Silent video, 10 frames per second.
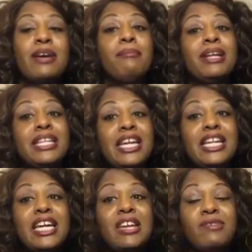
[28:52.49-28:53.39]
But
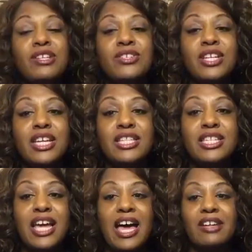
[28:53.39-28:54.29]
Nene eventually gets
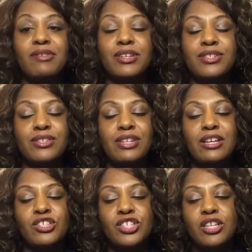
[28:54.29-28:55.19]
it out of her, so
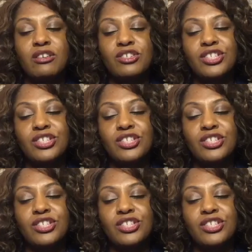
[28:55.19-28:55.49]
now she knows.